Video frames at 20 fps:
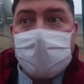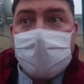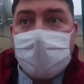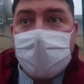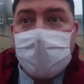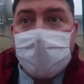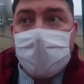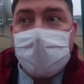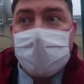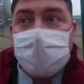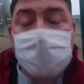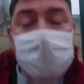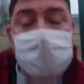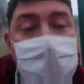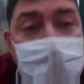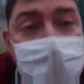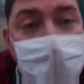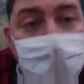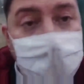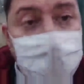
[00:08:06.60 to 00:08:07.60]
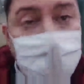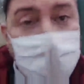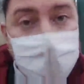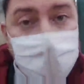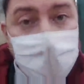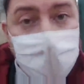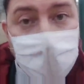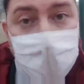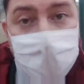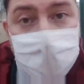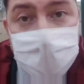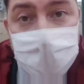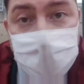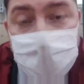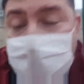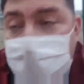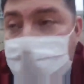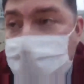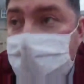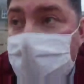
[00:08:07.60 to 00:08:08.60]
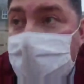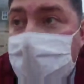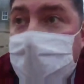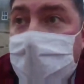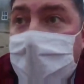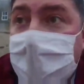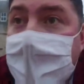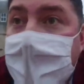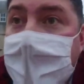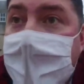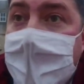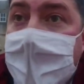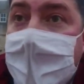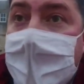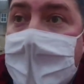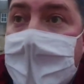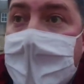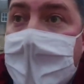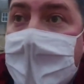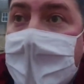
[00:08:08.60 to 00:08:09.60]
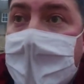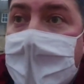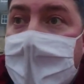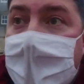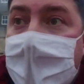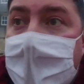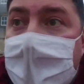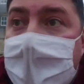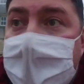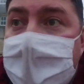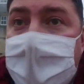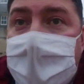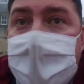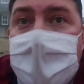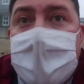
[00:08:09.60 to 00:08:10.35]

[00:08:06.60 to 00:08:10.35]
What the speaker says: It's going to be a very quick one because I've